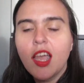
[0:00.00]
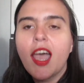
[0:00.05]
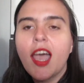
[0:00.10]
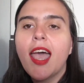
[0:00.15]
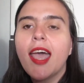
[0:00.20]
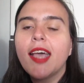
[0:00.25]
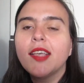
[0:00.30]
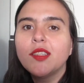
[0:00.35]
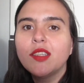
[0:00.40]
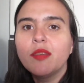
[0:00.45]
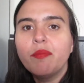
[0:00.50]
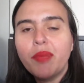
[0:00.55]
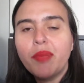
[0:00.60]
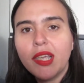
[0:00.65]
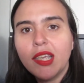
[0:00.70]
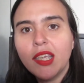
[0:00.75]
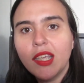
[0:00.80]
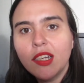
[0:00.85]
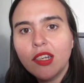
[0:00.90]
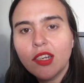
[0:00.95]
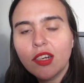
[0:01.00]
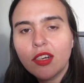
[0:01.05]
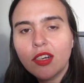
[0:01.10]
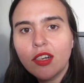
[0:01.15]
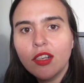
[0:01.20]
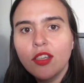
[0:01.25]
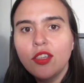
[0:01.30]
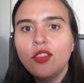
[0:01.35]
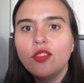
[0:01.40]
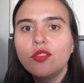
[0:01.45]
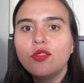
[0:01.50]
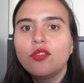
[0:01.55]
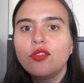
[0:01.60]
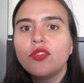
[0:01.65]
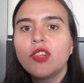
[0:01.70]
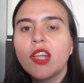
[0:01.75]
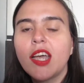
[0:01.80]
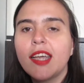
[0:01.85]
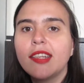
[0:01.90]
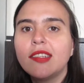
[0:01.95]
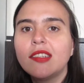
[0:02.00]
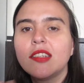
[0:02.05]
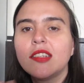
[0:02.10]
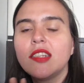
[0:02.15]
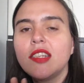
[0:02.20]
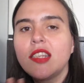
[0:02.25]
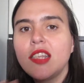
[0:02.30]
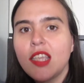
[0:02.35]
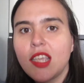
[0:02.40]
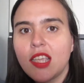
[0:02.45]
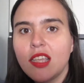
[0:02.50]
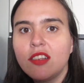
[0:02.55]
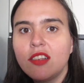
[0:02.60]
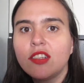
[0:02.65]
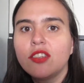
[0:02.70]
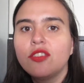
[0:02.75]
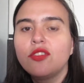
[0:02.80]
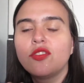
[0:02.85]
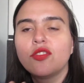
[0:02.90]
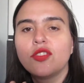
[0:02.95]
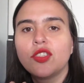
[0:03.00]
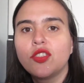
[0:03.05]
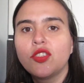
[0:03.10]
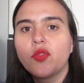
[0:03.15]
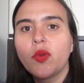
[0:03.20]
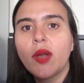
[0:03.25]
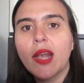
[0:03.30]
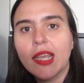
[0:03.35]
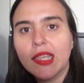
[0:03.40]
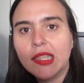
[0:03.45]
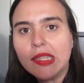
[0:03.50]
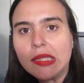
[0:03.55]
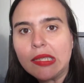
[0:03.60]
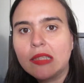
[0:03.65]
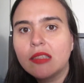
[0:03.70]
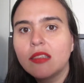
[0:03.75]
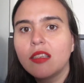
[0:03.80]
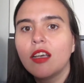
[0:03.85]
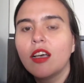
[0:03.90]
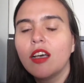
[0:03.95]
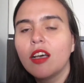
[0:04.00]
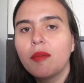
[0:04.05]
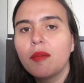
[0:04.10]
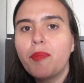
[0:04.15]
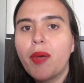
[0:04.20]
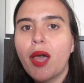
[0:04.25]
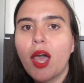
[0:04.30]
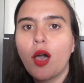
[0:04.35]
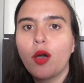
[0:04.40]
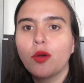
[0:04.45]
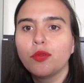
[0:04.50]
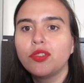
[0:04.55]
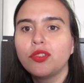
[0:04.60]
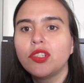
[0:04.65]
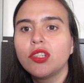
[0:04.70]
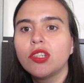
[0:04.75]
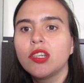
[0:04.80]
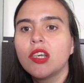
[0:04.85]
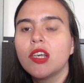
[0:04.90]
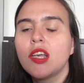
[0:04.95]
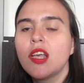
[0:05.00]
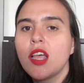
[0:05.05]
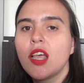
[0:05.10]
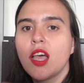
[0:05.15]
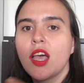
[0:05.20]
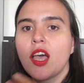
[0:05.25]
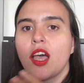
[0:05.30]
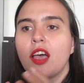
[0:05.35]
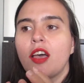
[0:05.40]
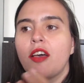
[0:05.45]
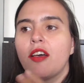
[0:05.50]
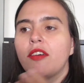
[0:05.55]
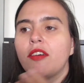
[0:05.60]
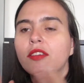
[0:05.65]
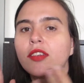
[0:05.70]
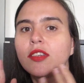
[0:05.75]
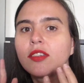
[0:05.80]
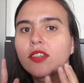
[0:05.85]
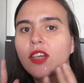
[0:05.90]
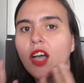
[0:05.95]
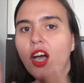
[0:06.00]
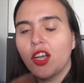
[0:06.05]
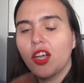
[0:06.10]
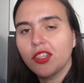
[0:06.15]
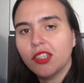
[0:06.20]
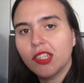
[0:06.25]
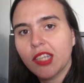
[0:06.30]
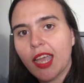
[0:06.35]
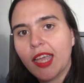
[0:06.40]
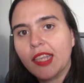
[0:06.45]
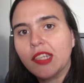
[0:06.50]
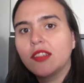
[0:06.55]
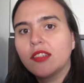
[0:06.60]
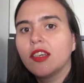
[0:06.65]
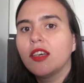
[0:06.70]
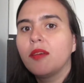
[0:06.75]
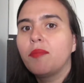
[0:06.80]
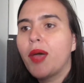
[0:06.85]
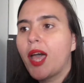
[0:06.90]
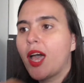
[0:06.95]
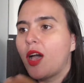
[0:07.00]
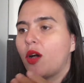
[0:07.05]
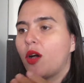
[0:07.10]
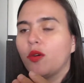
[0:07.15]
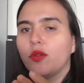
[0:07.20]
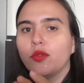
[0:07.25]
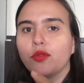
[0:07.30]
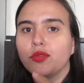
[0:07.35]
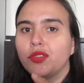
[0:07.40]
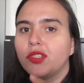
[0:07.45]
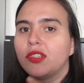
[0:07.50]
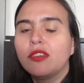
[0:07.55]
as a beginner, you do not need to stress about content, about